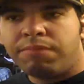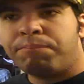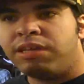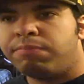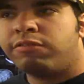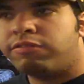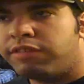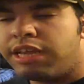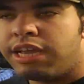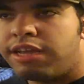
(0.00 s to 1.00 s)
Some
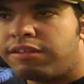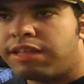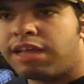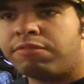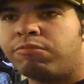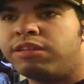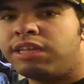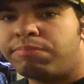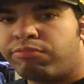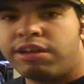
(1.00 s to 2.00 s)
people say
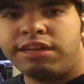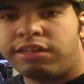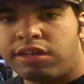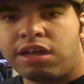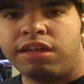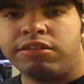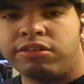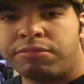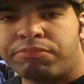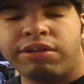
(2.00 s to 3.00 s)
that when they pray to
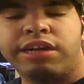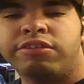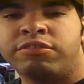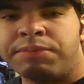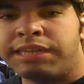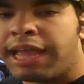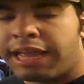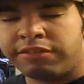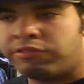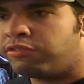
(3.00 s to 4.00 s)
God, their prayer's
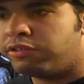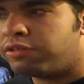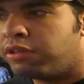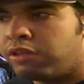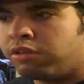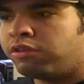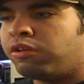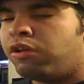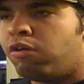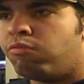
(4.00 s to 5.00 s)
been answered.
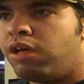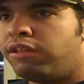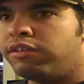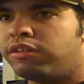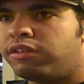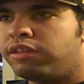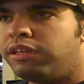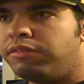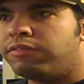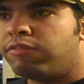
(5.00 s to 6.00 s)
Well,
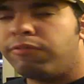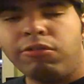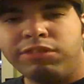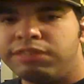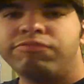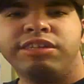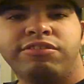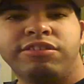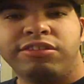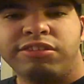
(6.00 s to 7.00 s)
the
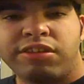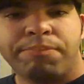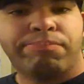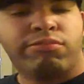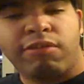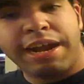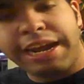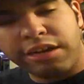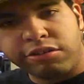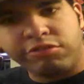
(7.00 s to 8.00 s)
only reason the
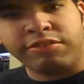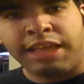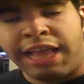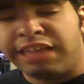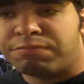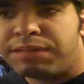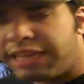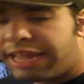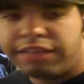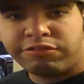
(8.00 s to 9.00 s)
prayers
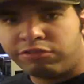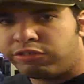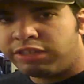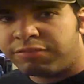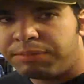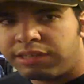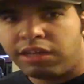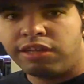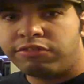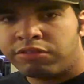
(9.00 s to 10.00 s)
has been answered
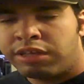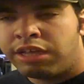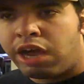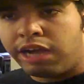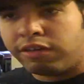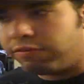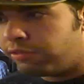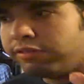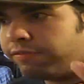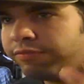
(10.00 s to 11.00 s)
is because
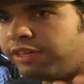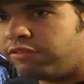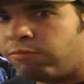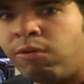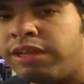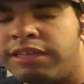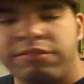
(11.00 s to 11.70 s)
either 2 things.